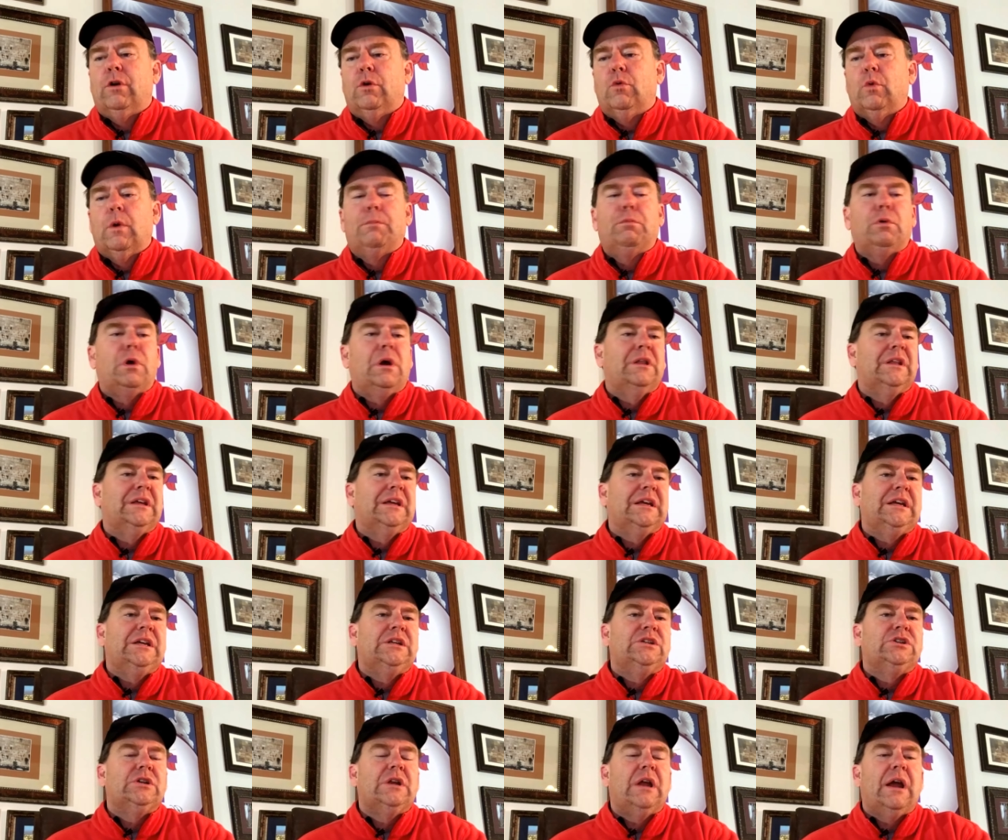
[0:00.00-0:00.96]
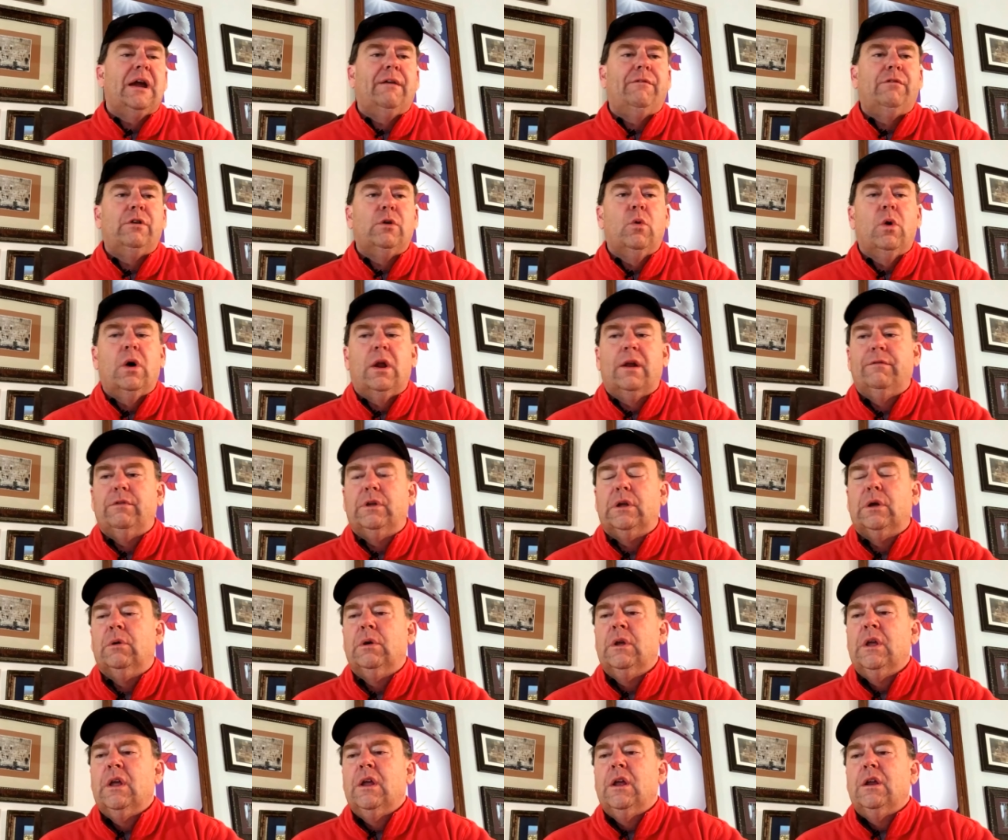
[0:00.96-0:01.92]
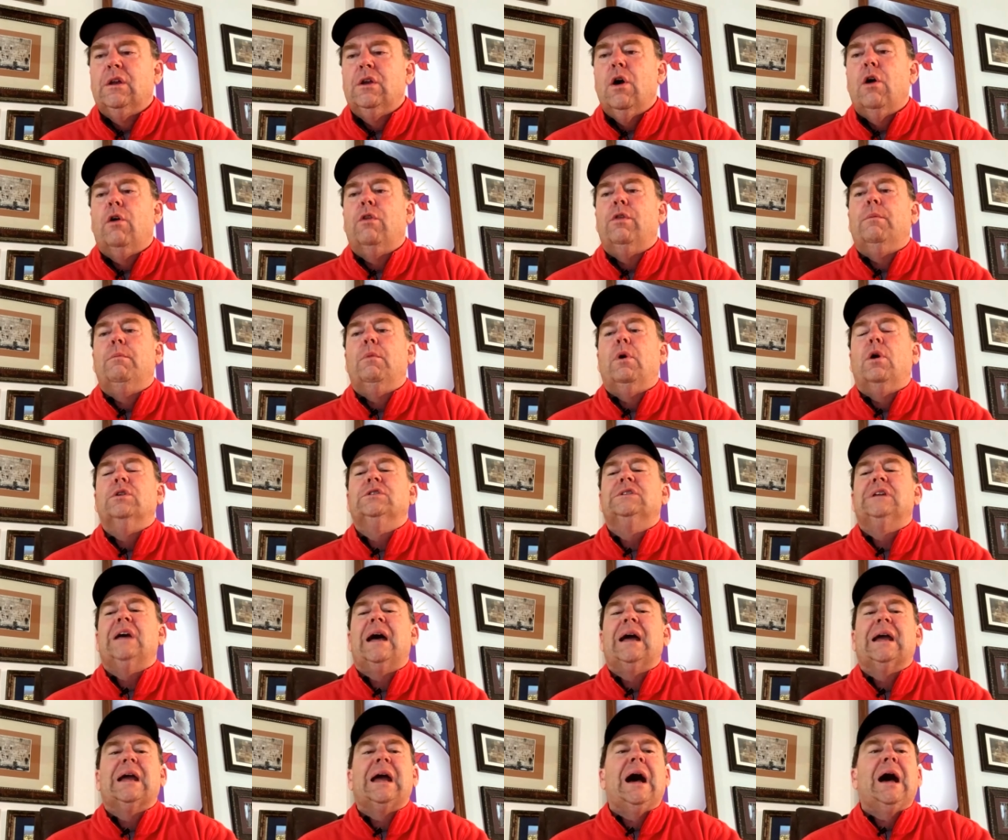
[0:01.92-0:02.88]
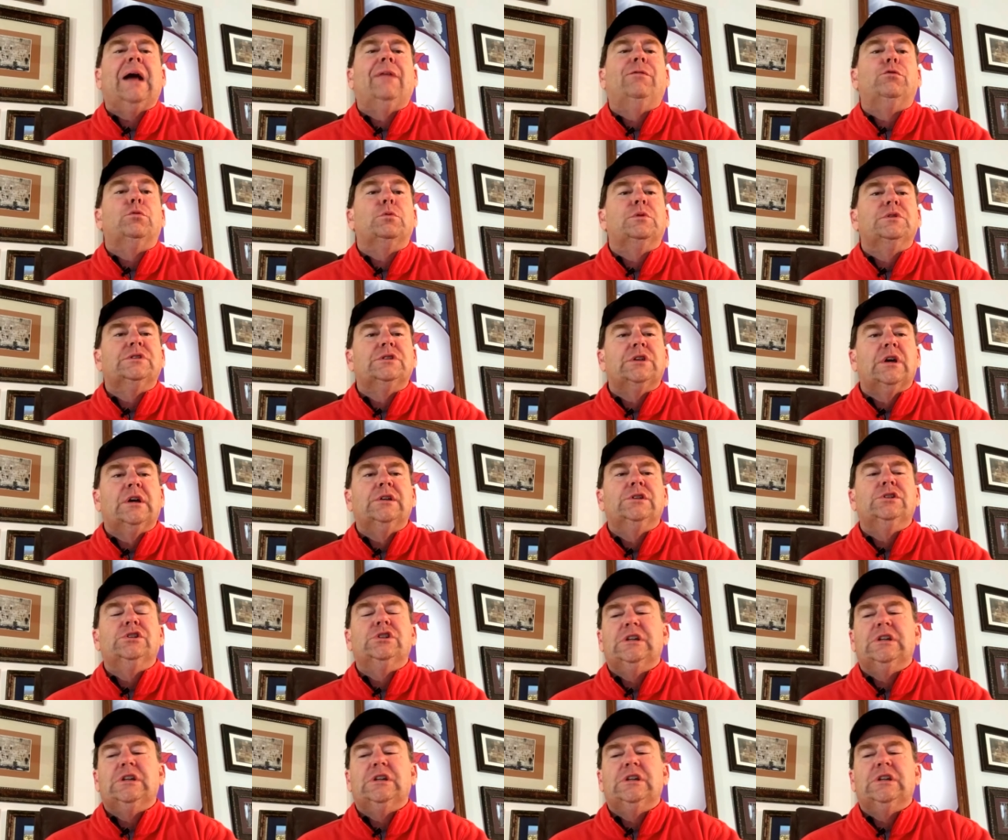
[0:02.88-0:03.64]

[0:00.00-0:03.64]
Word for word: And we pray that each and every one of you know the Most High God through His Son,